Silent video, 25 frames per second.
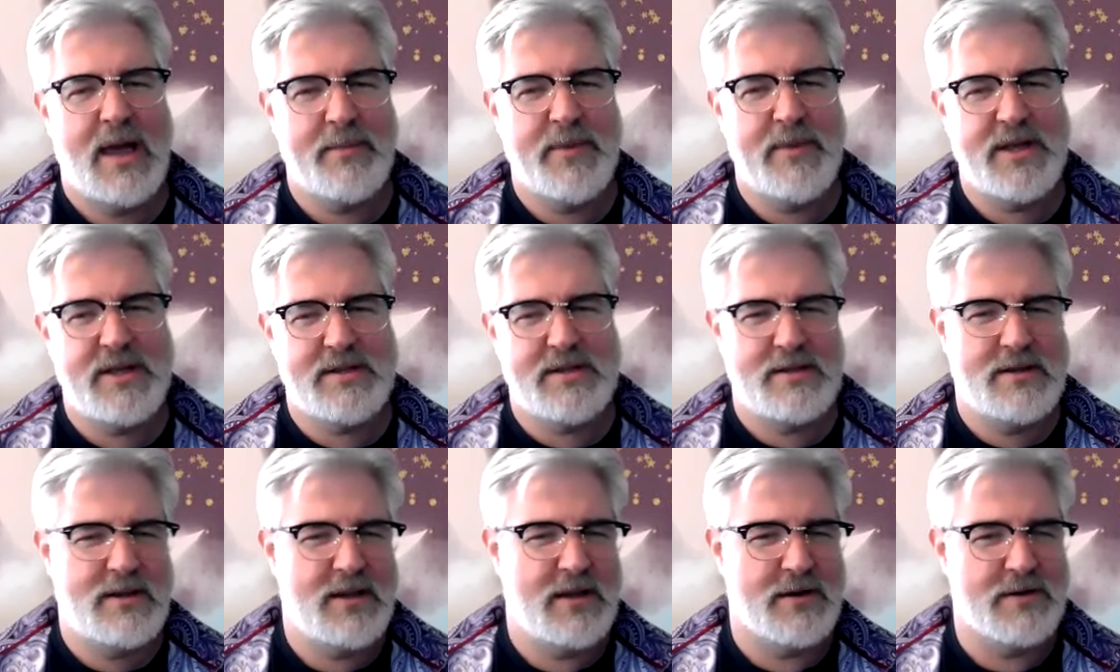How
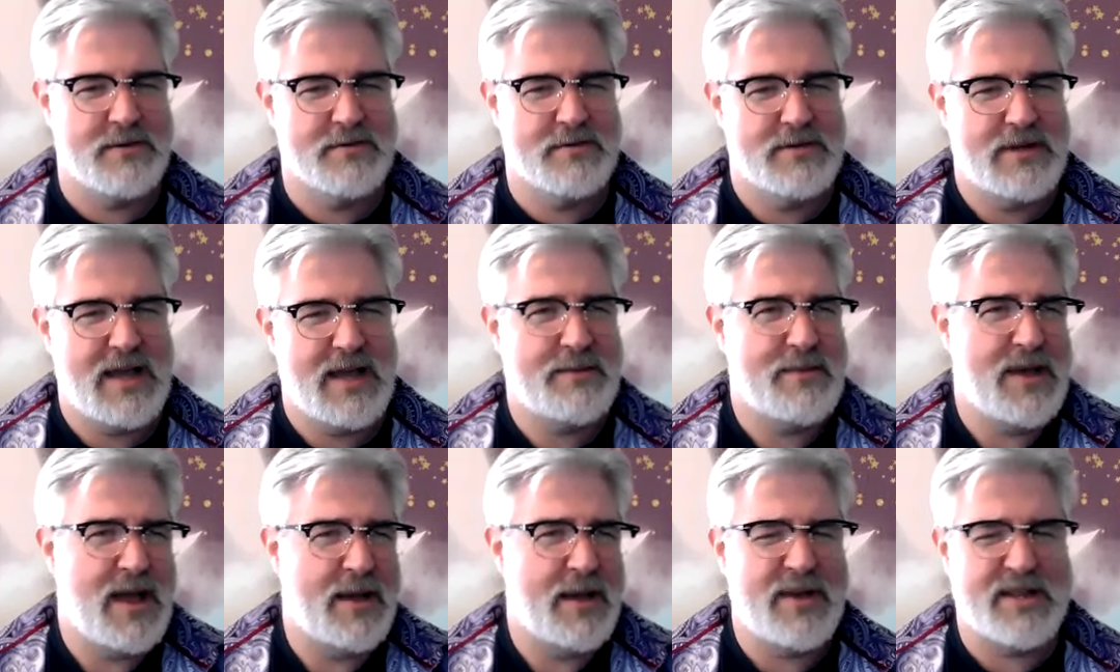many, you know,
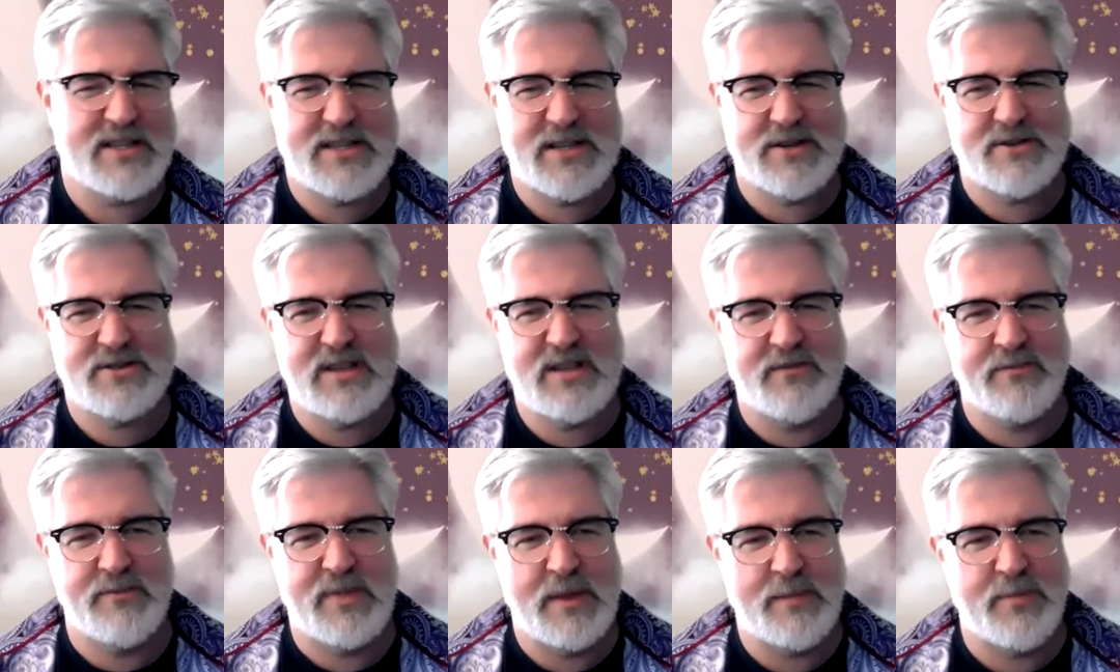I, I met six,
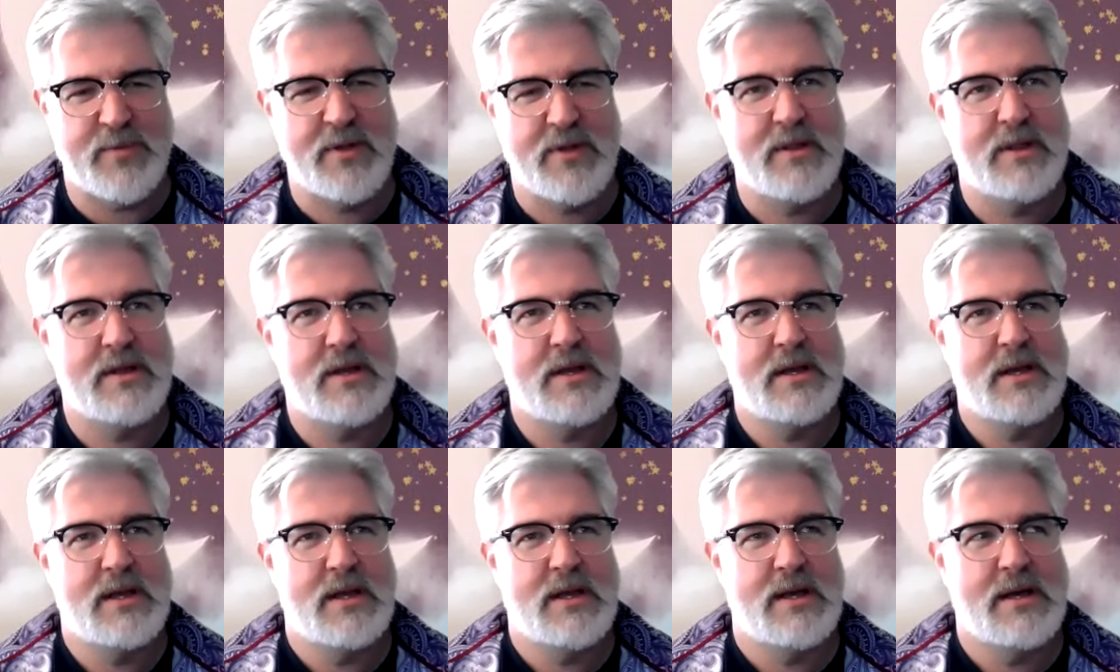seven people.
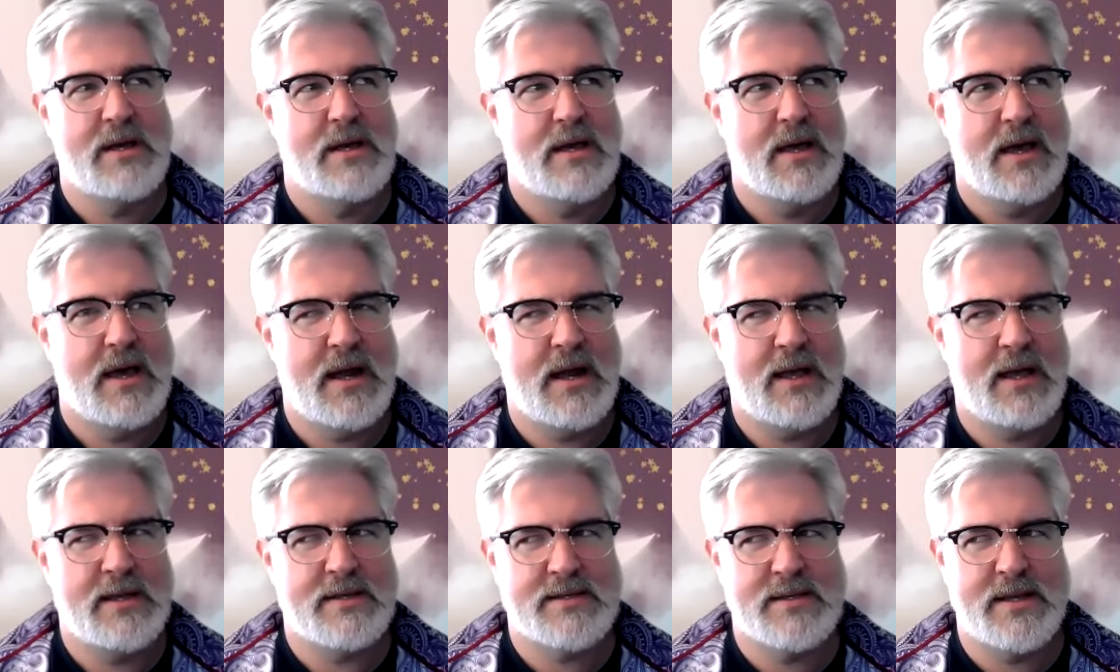
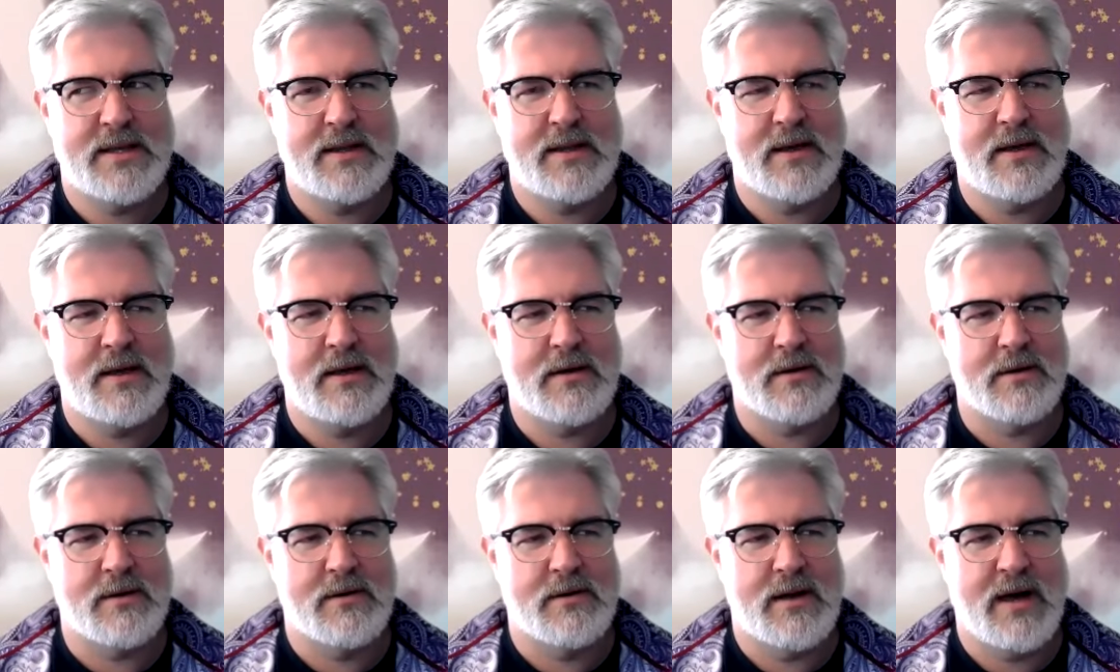And I said,
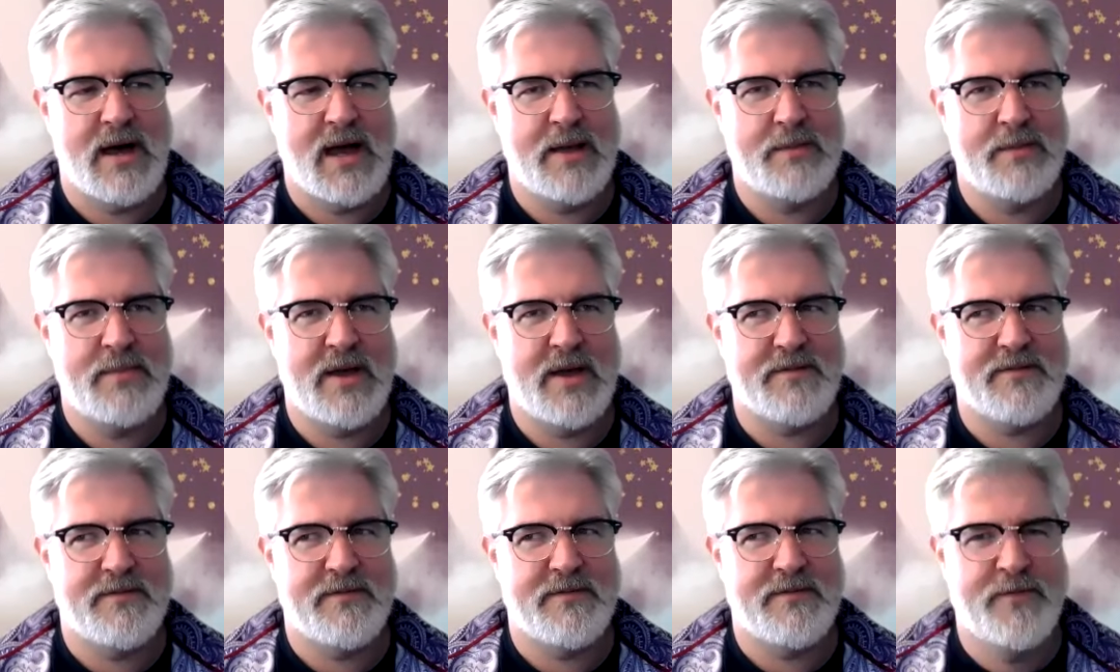Oh, I
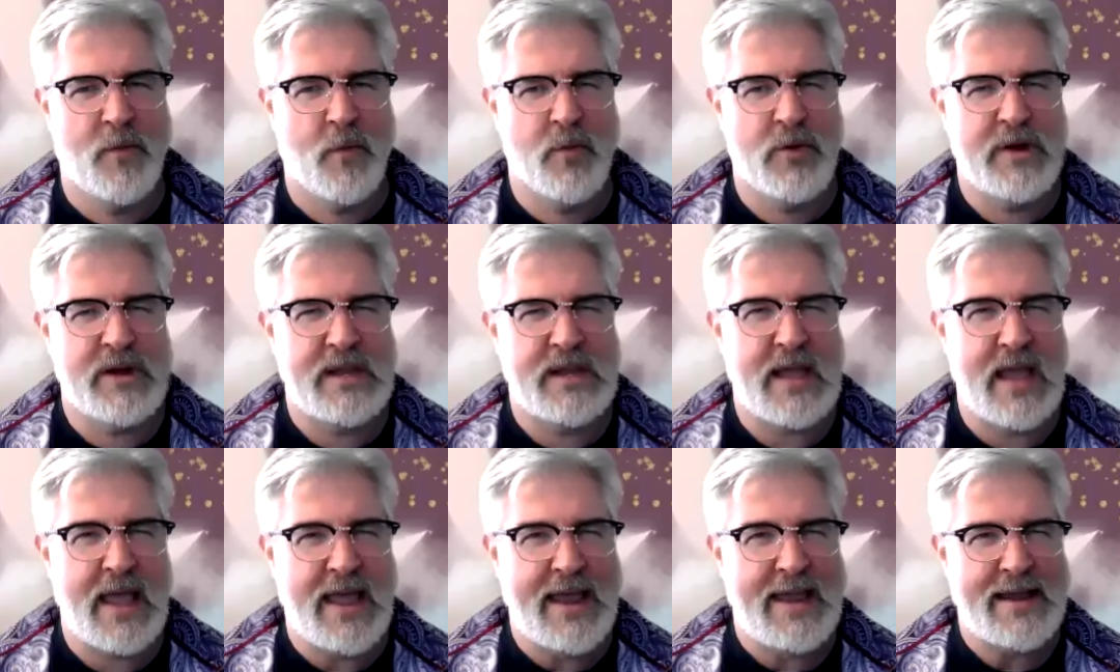met
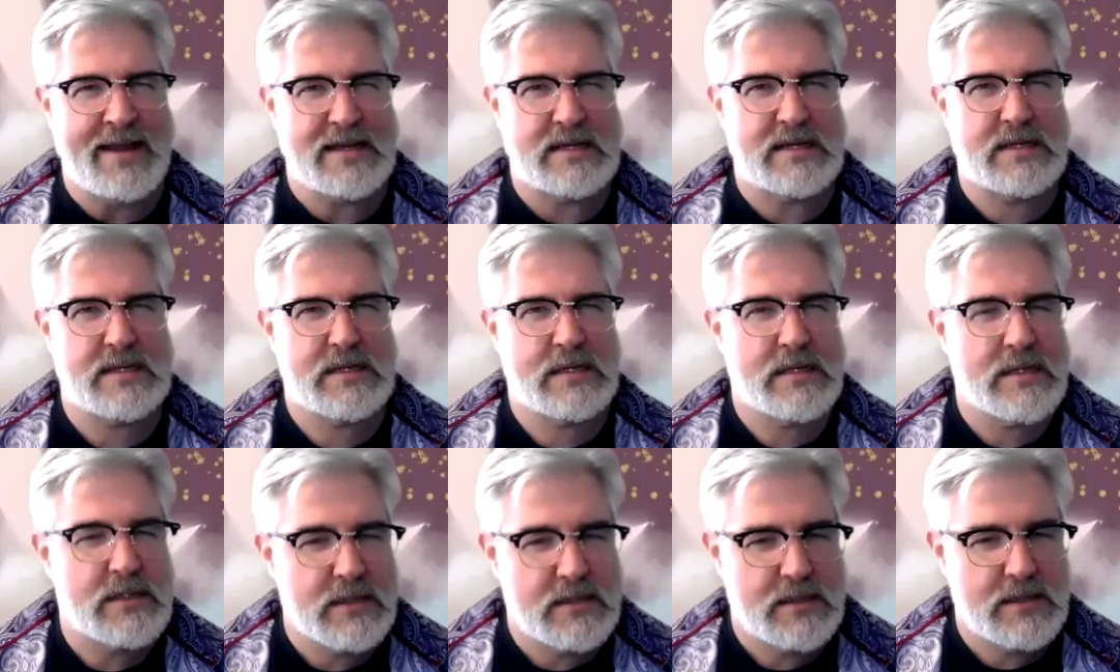48
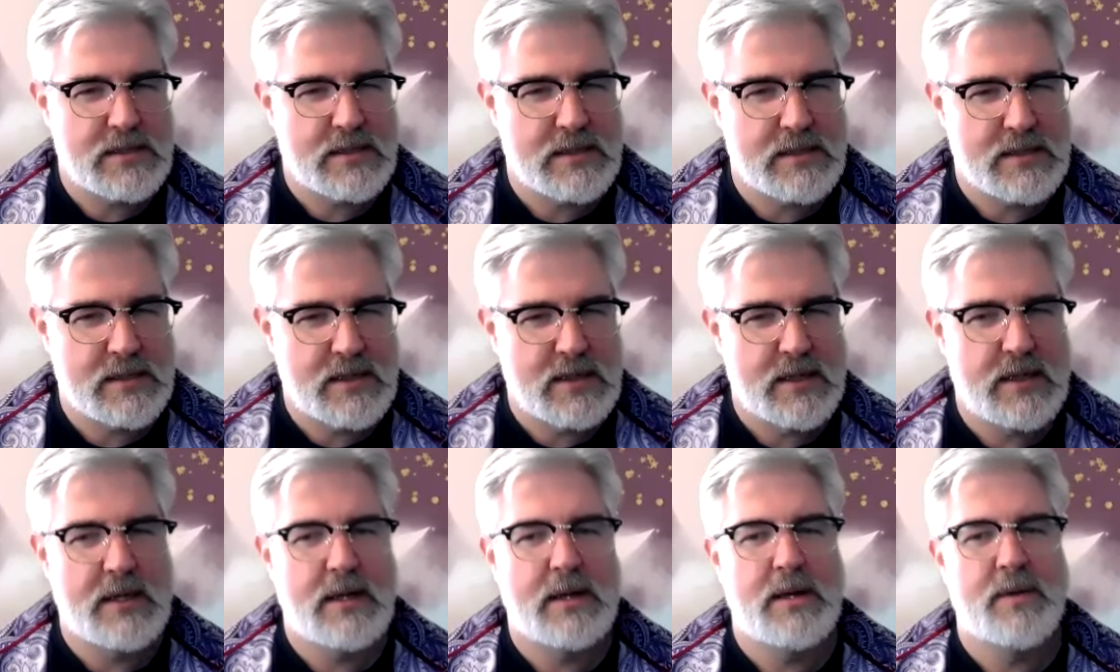
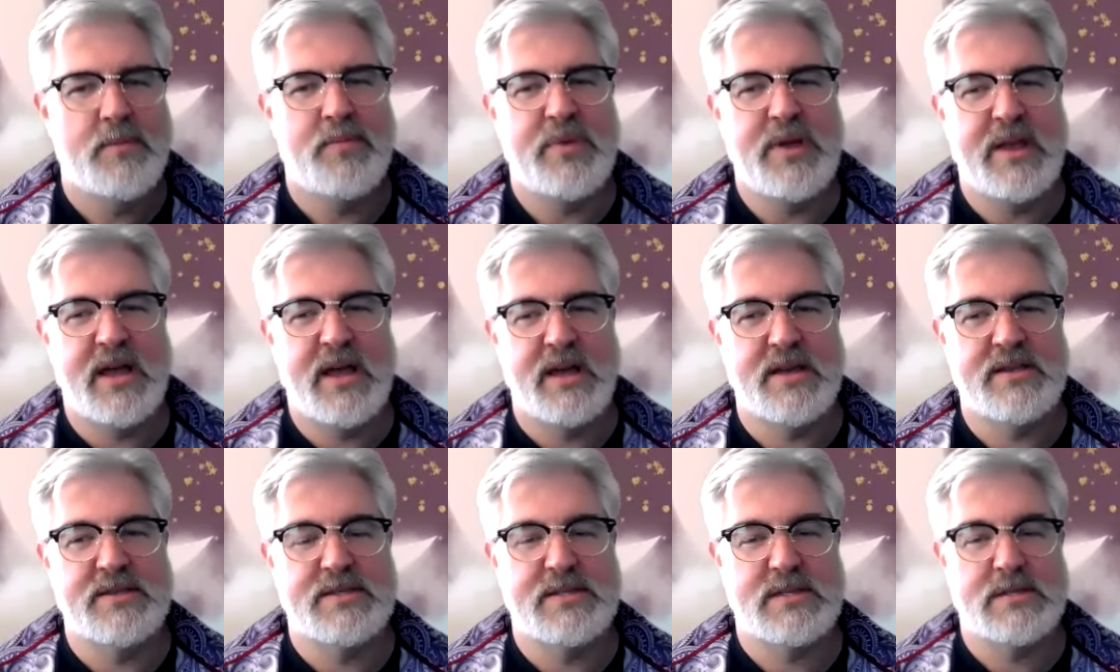
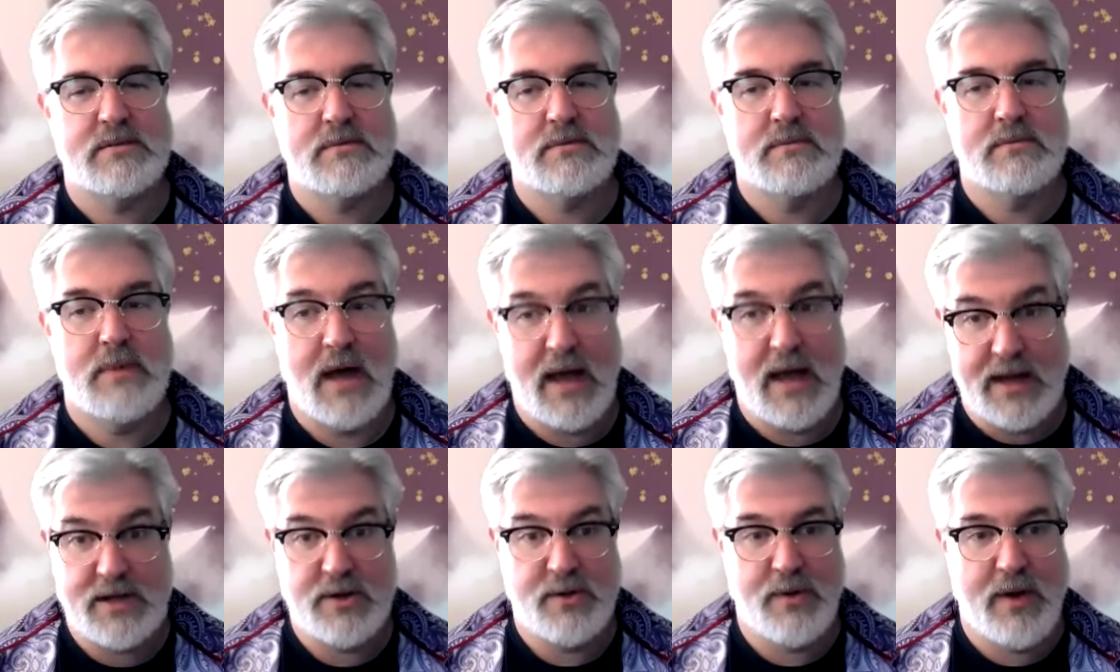because
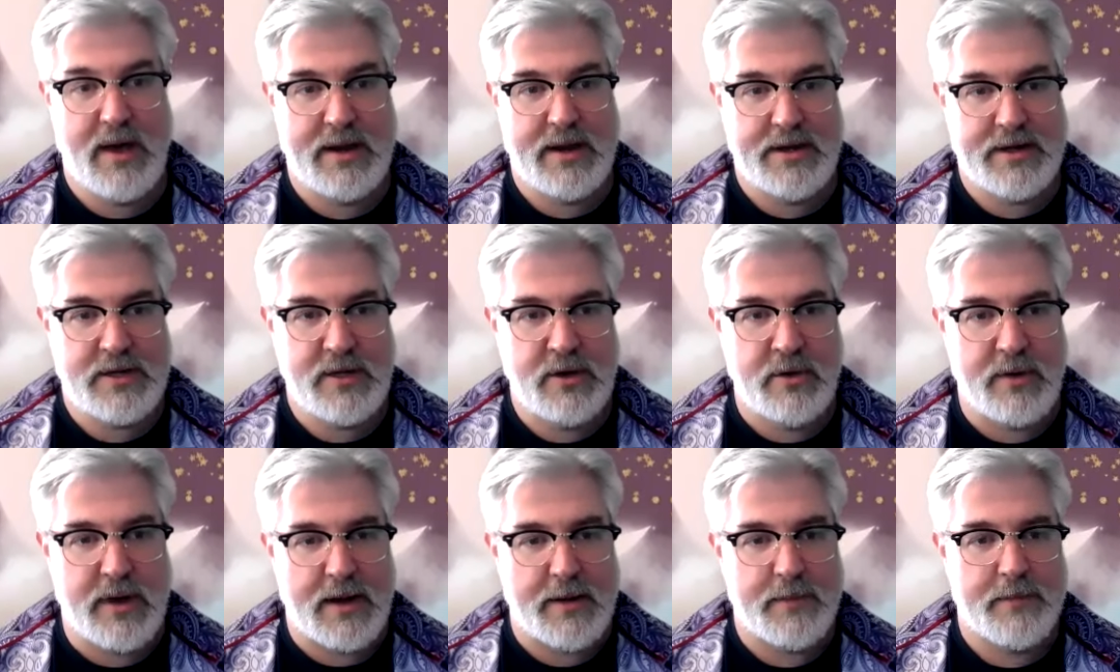I knew how to
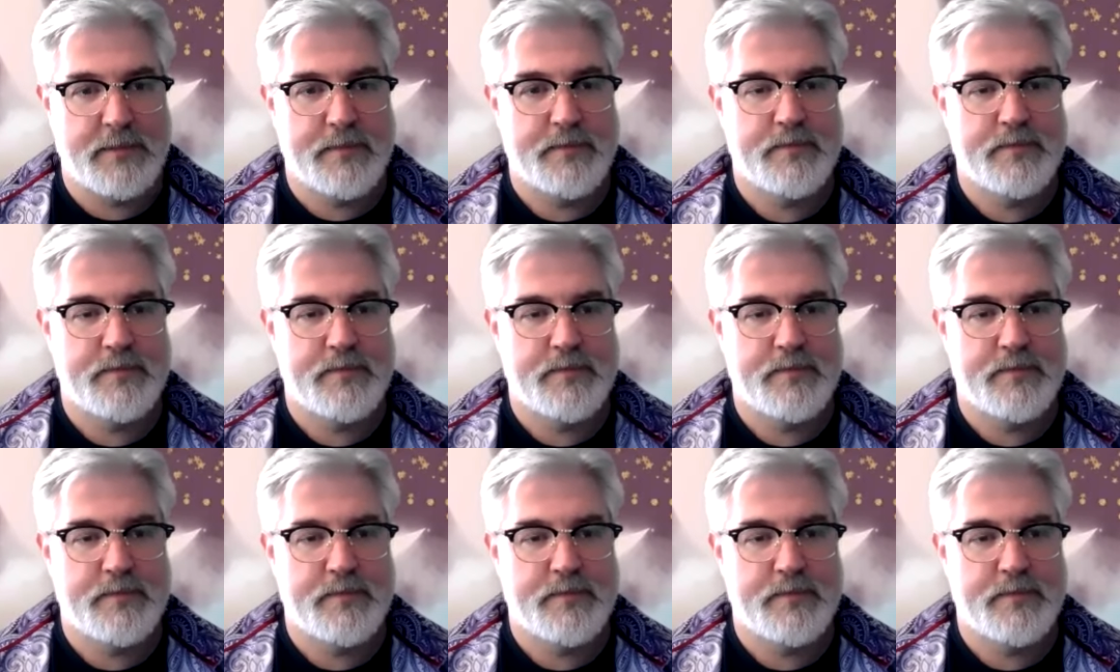do it.